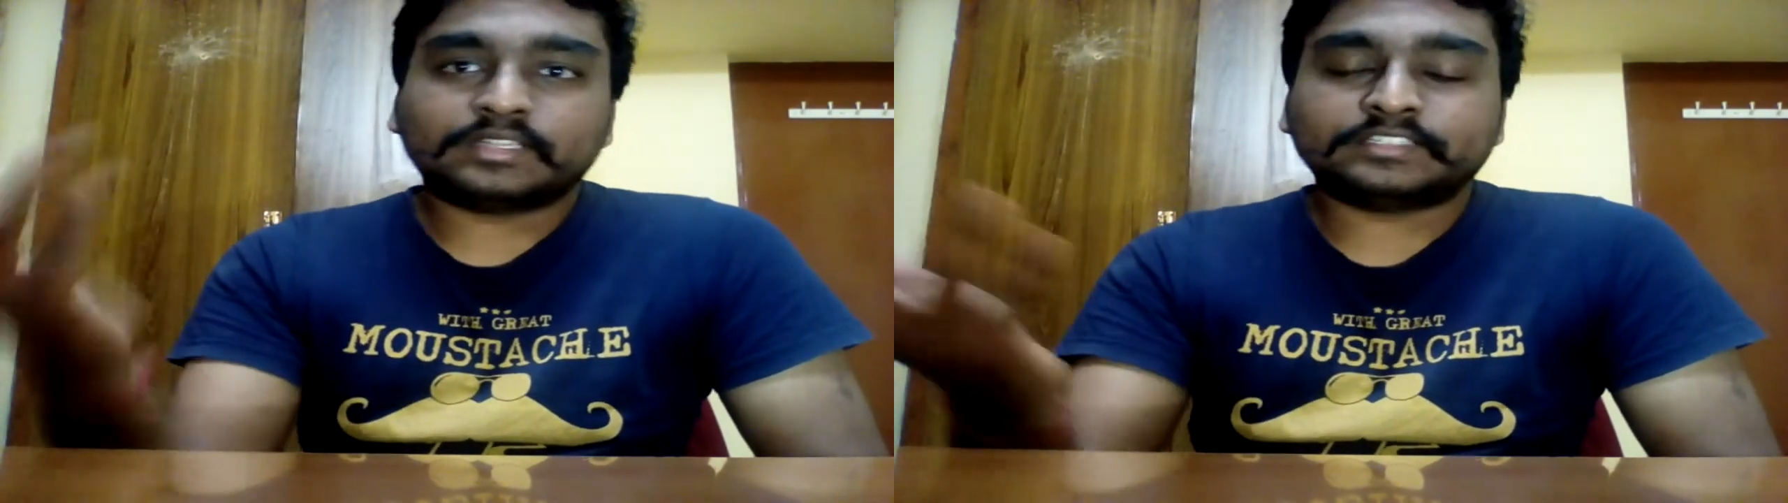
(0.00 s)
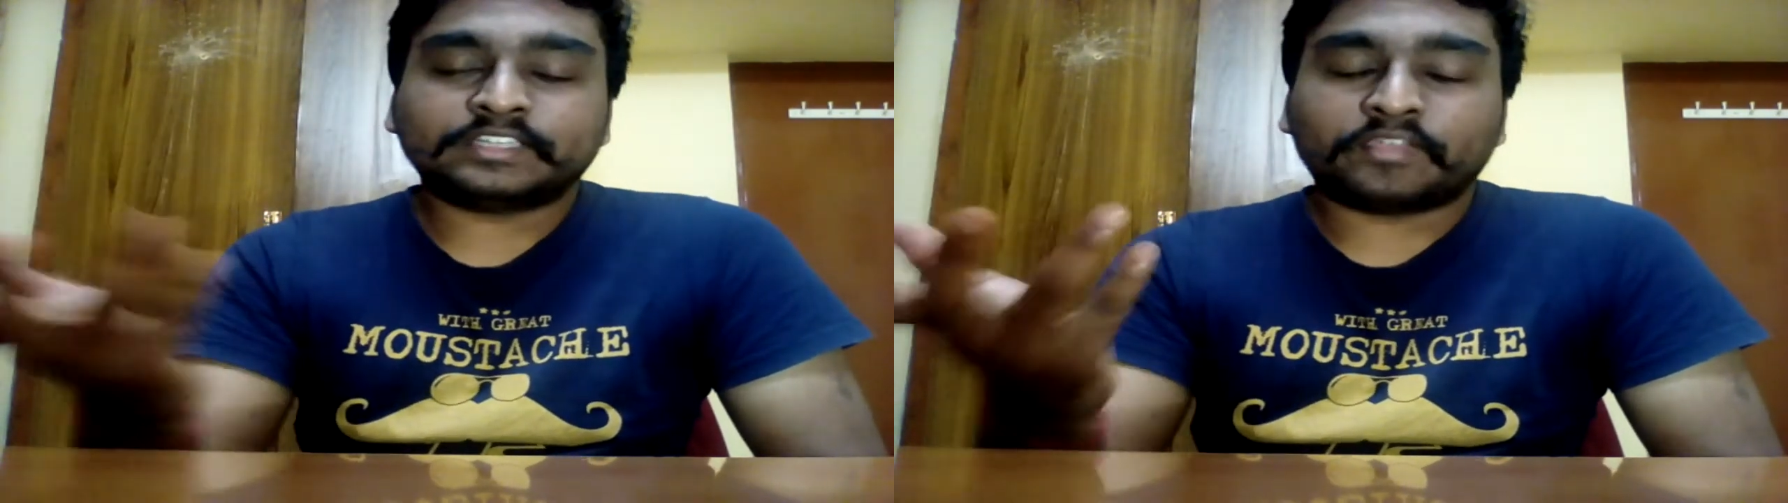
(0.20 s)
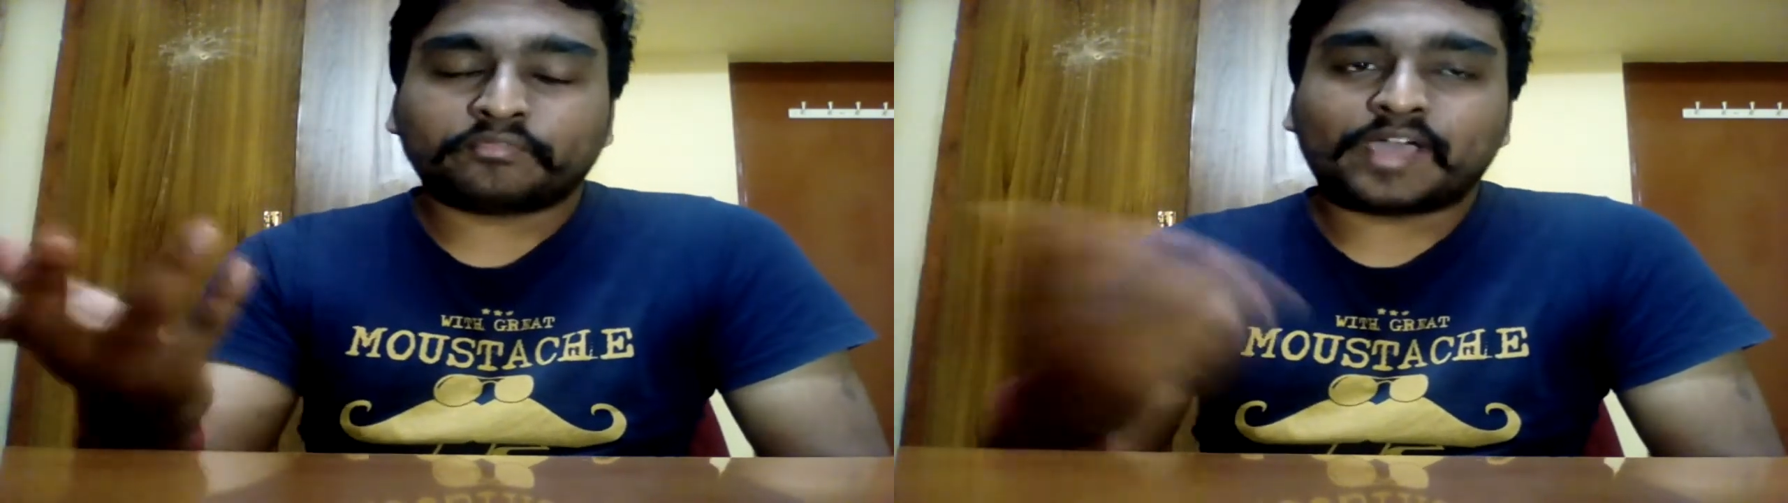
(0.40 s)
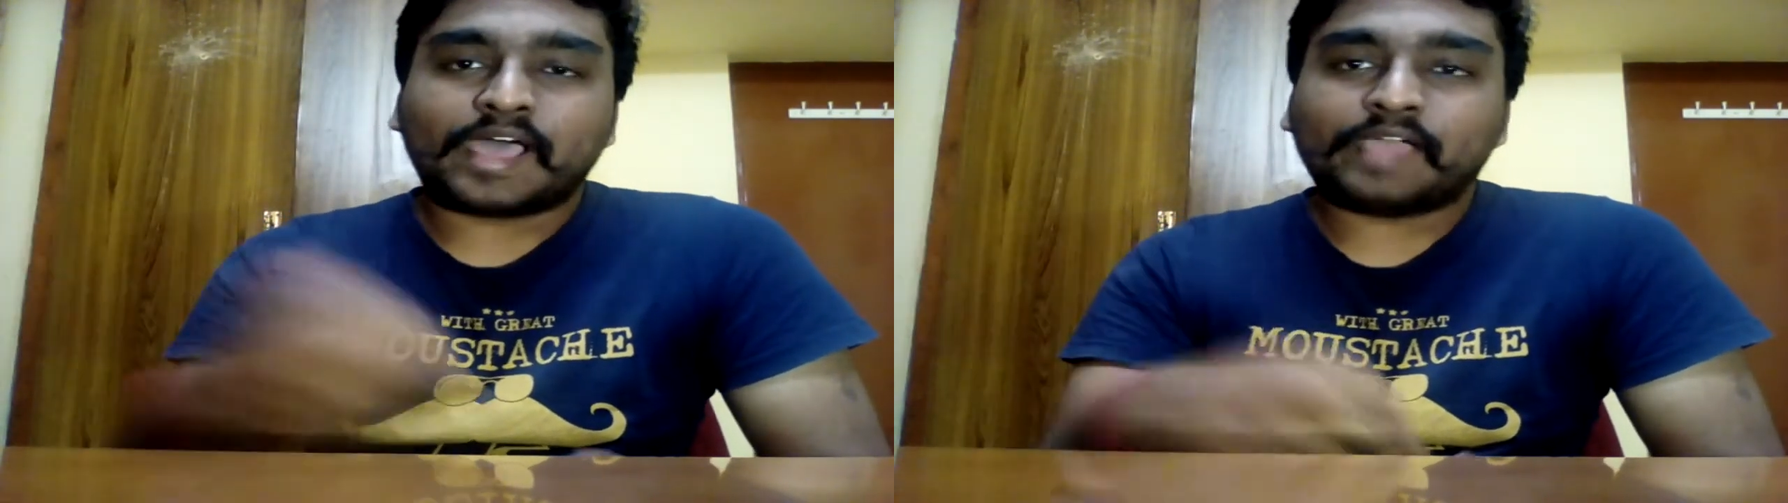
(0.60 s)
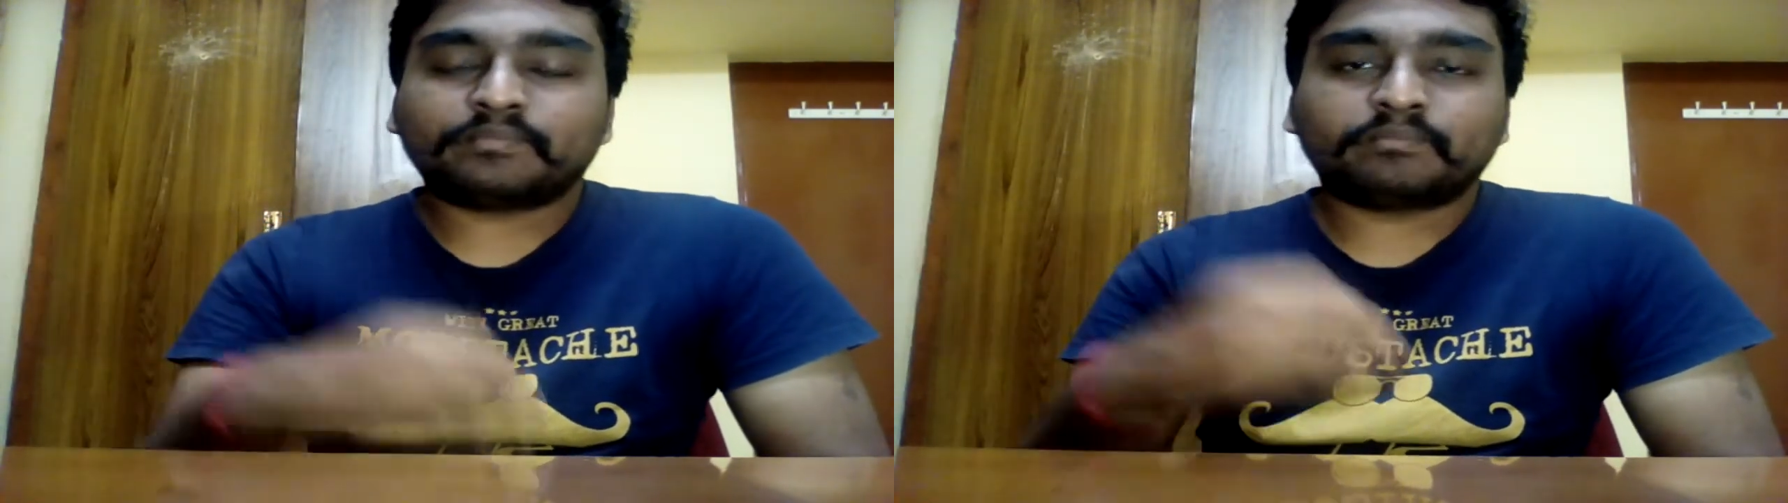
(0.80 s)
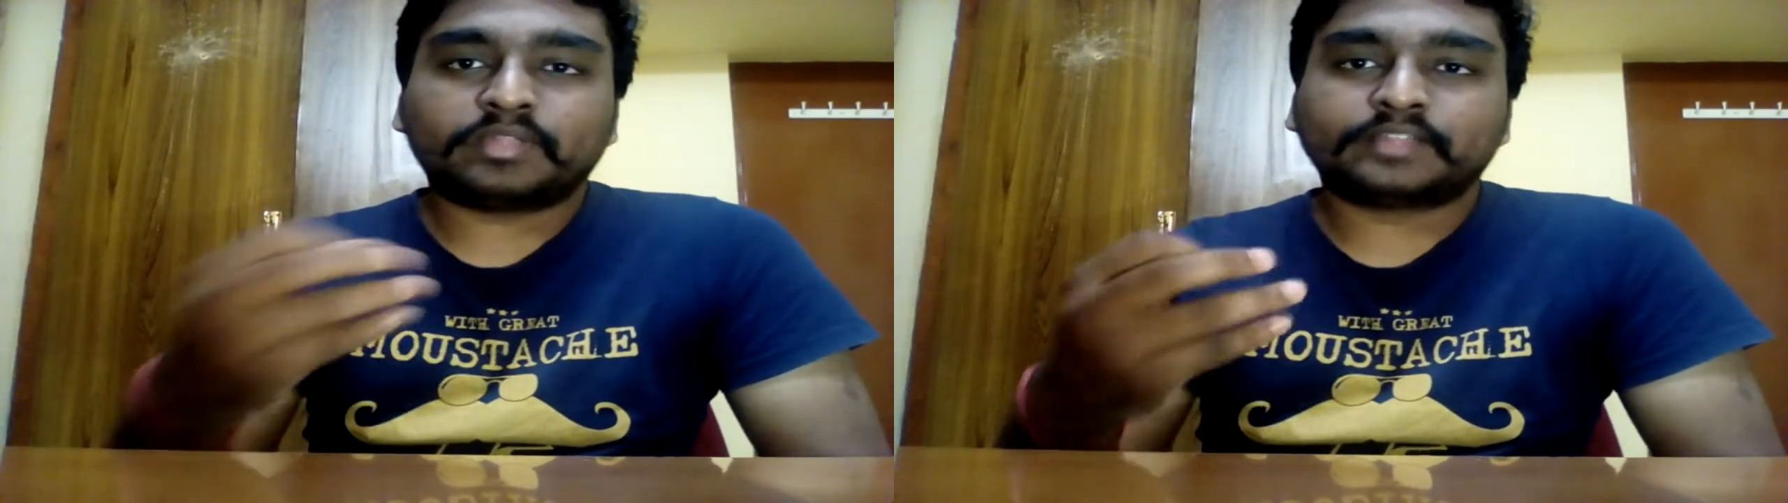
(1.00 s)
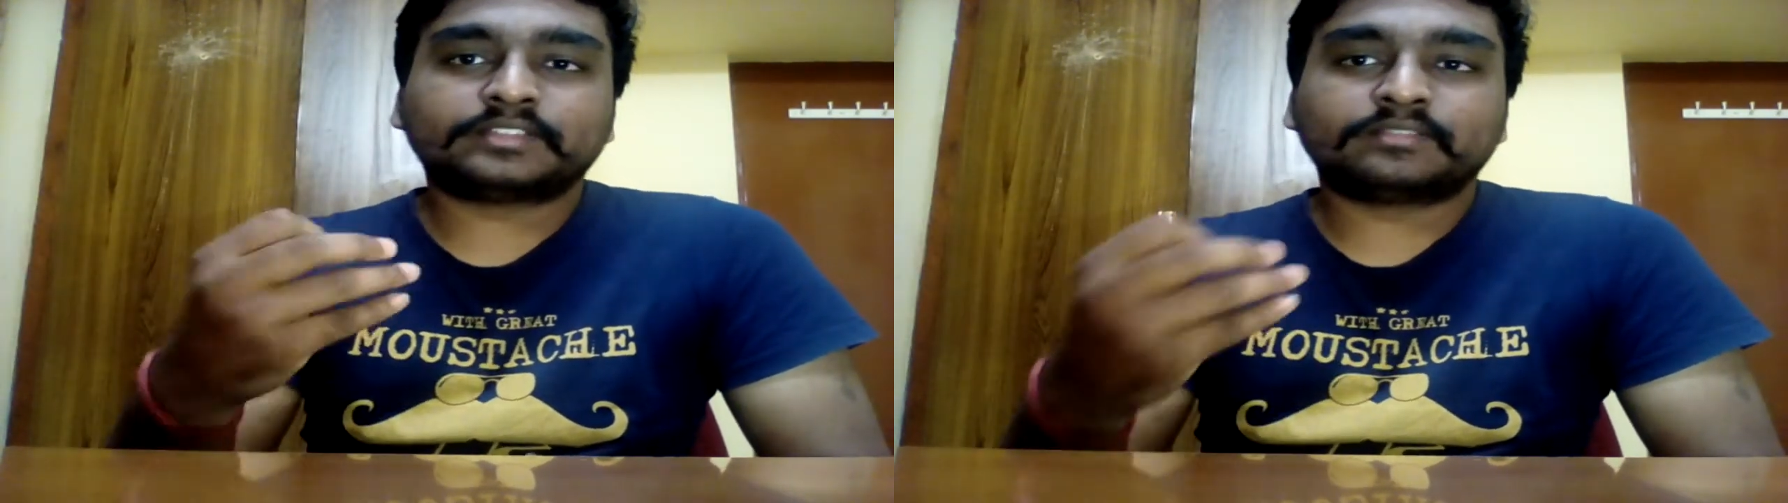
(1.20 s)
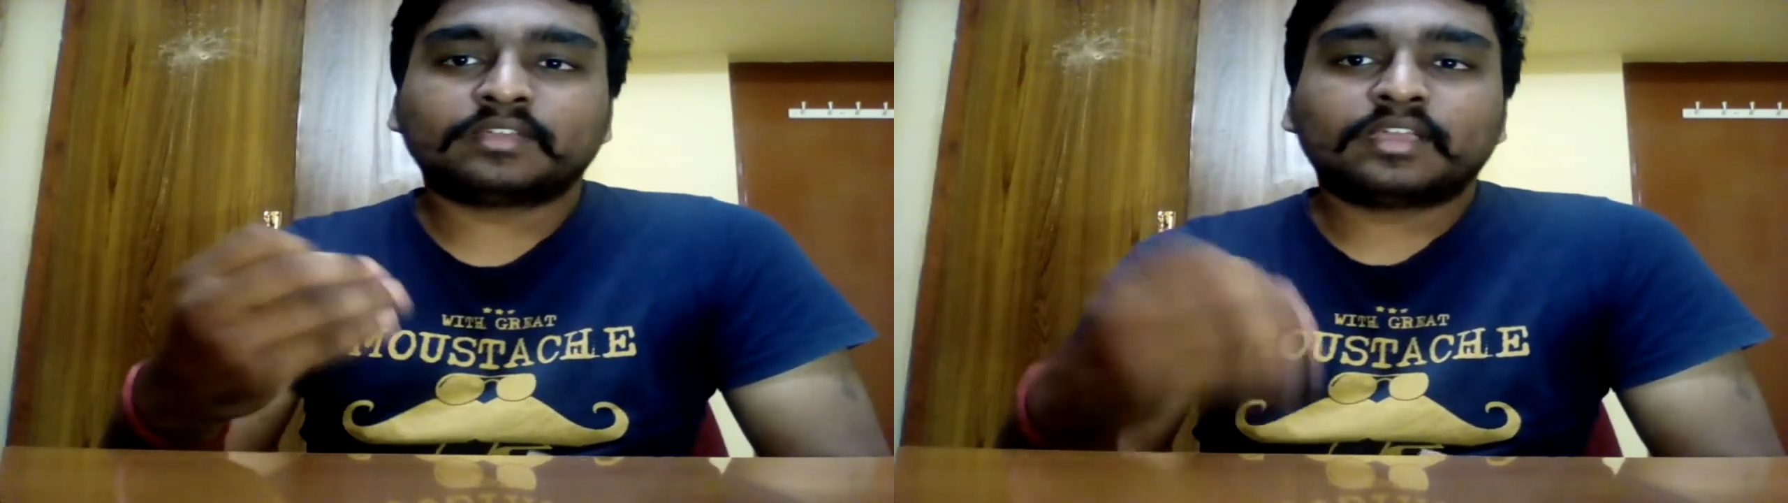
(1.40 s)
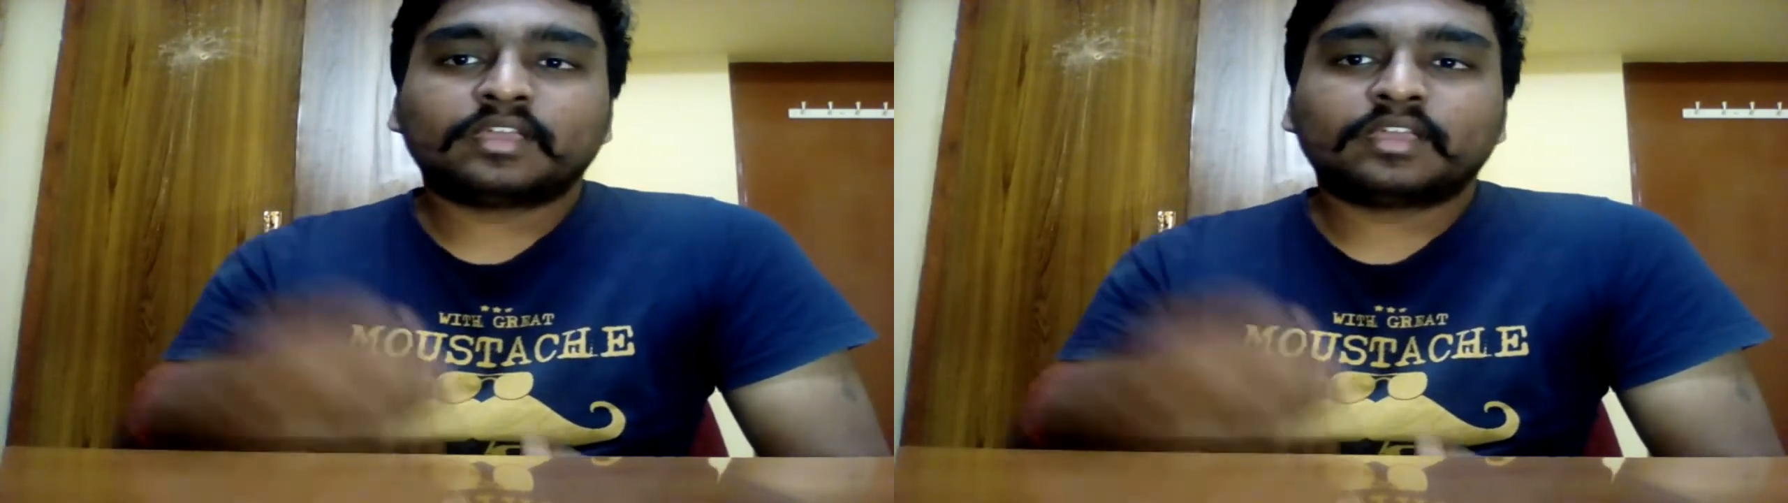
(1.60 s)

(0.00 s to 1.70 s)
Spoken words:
GTA 5, blood and